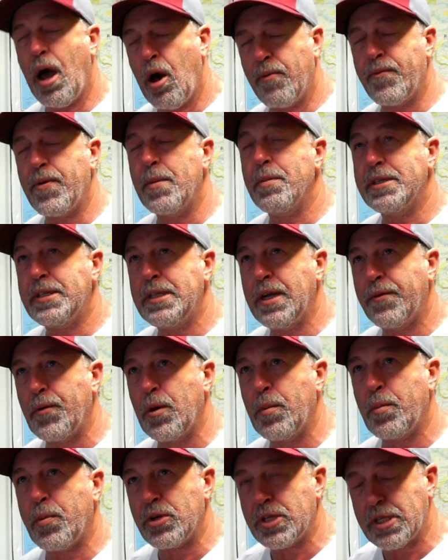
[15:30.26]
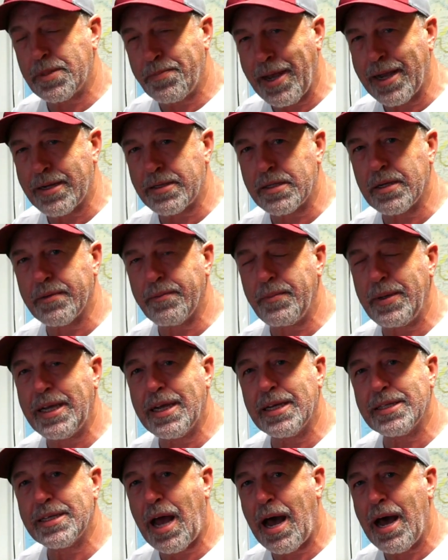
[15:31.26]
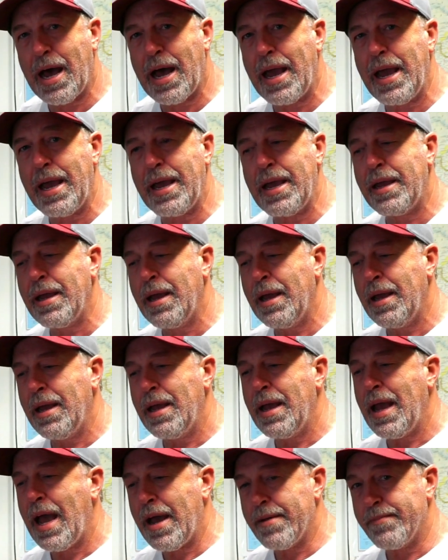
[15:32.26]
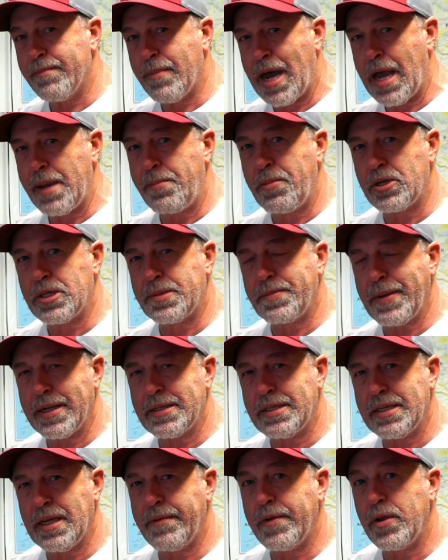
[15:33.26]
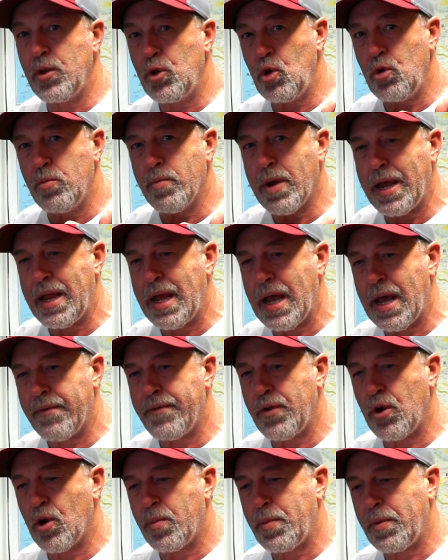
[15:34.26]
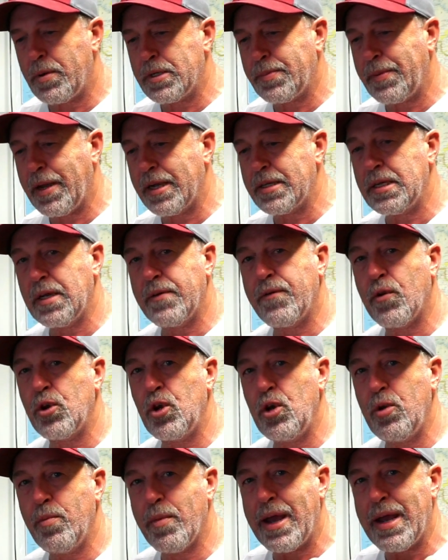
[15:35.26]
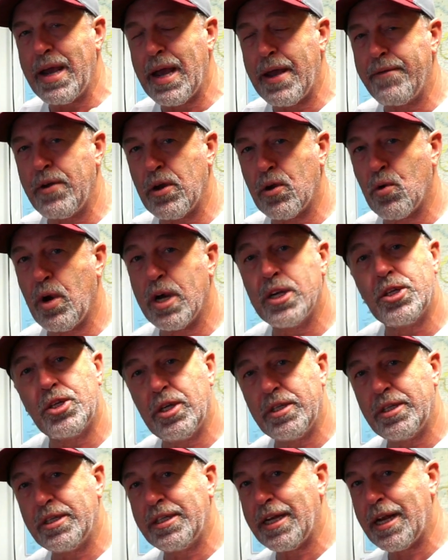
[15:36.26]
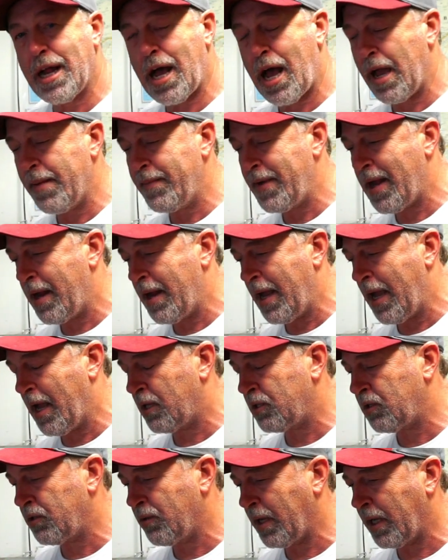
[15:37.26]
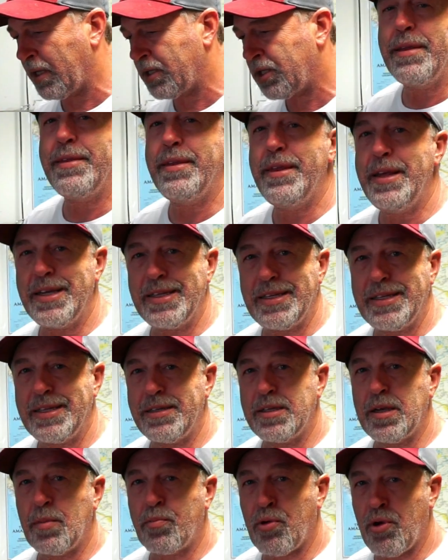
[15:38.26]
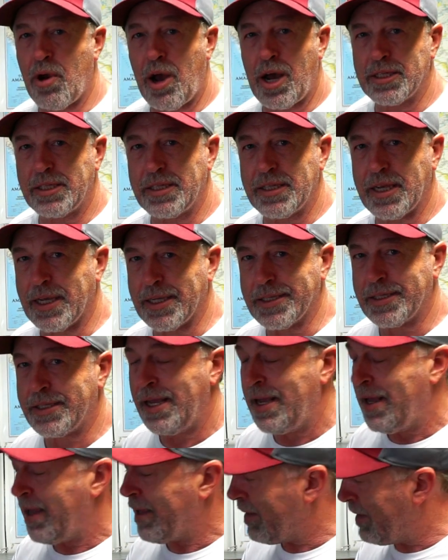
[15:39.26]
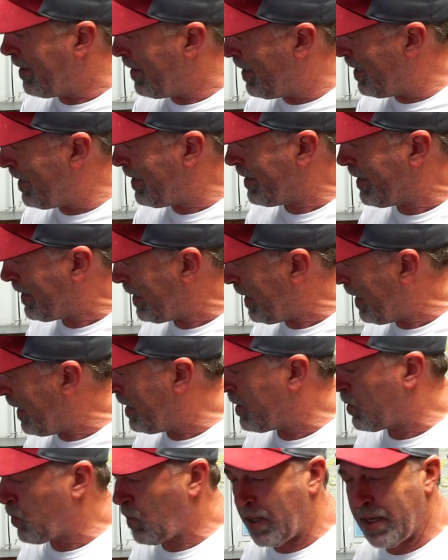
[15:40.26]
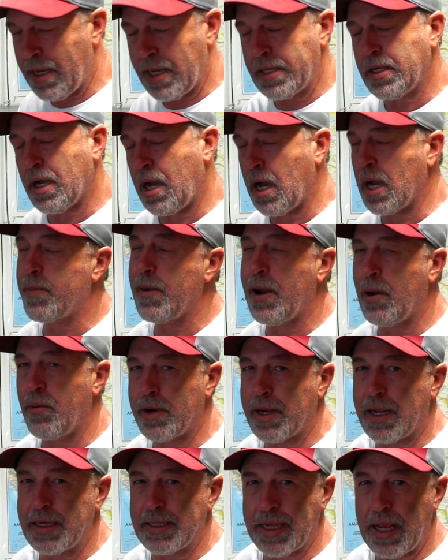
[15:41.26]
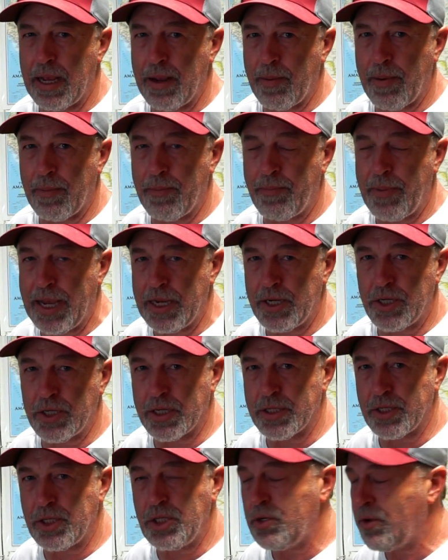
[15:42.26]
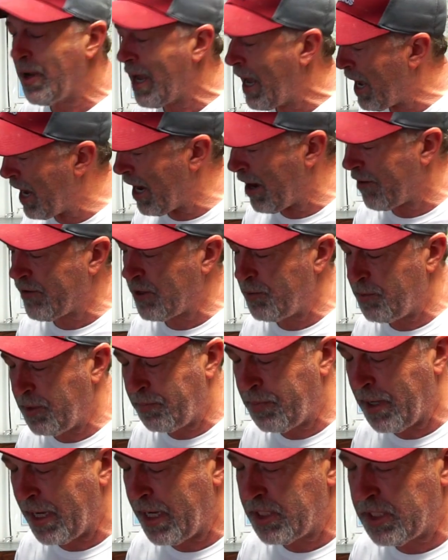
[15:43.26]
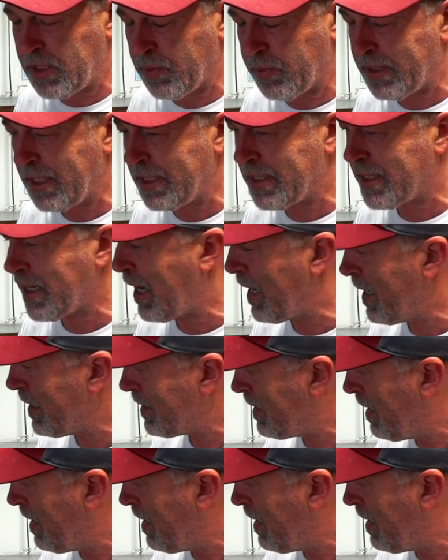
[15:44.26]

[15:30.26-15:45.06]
from a different perspective, because I have my perspective and you might have your perspective, or you might have your questions that I'm not answering. This is a process. This is what I talk about when I say about patience. You have to be patient with these guys,